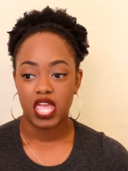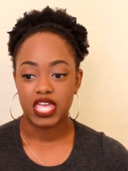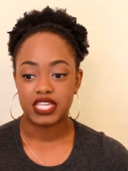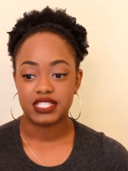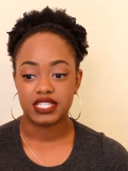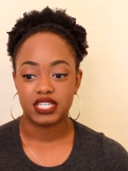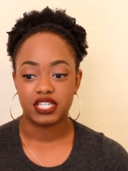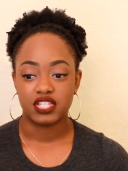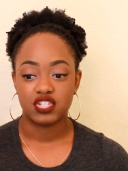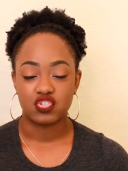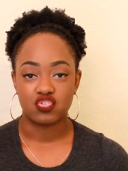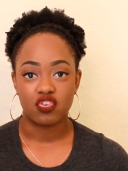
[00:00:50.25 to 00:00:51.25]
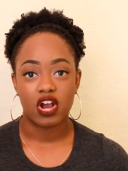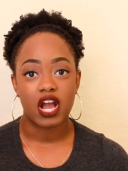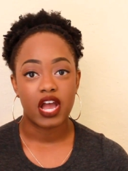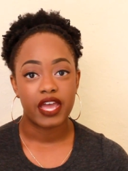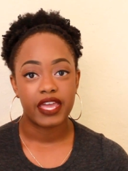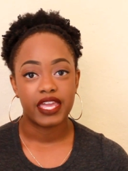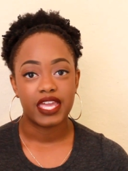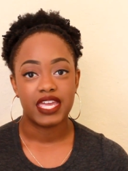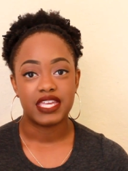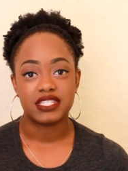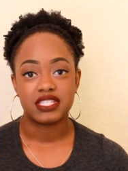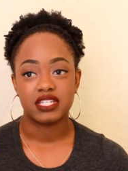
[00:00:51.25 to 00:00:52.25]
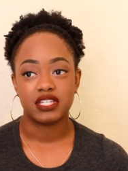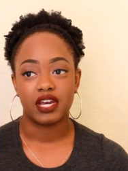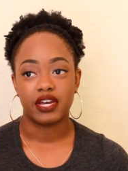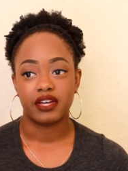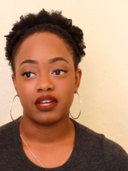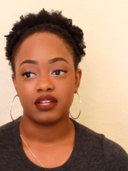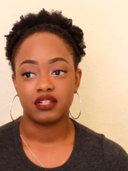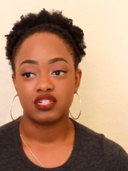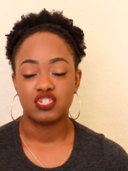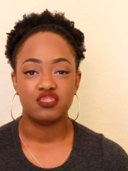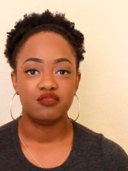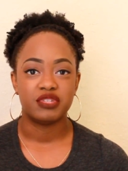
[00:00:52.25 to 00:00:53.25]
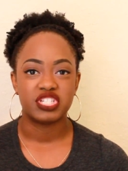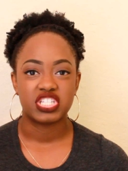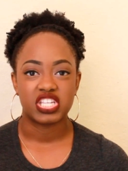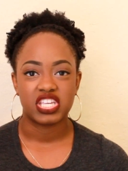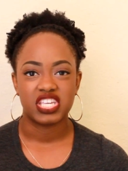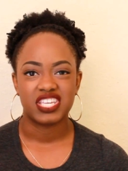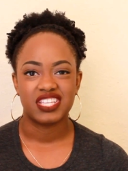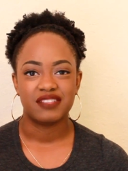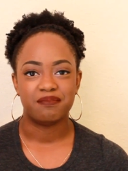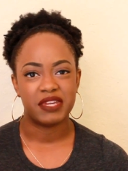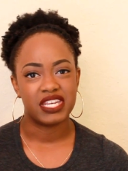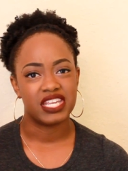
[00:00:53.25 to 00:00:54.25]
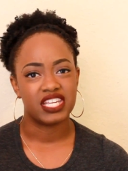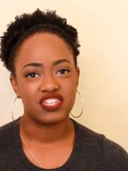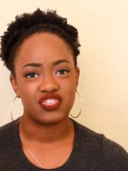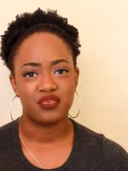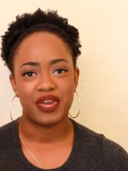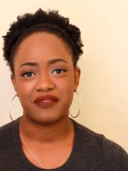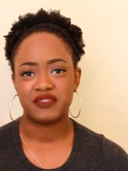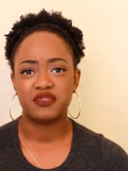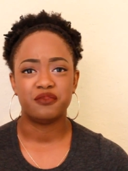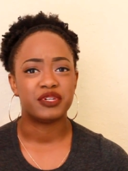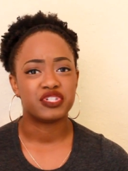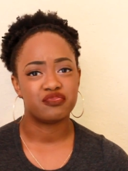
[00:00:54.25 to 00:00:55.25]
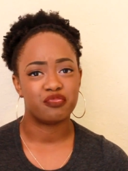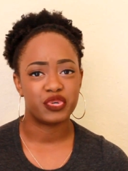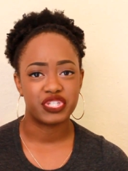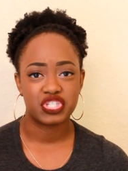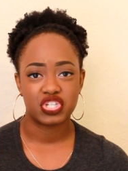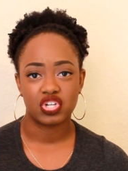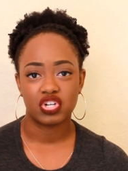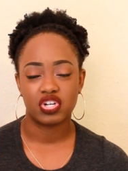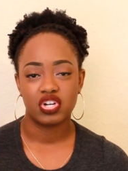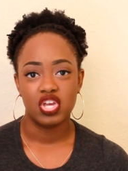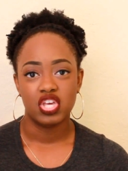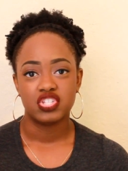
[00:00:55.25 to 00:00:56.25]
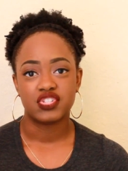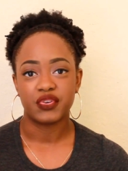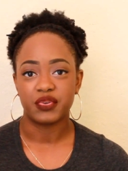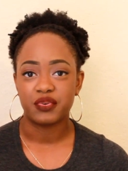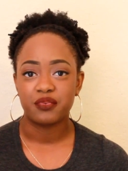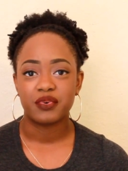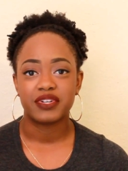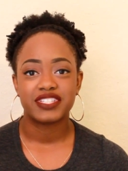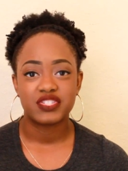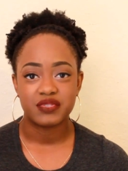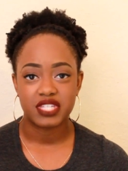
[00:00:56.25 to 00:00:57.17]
Is it dry? Is it too mushy, meaning you have too much moisture? So you want to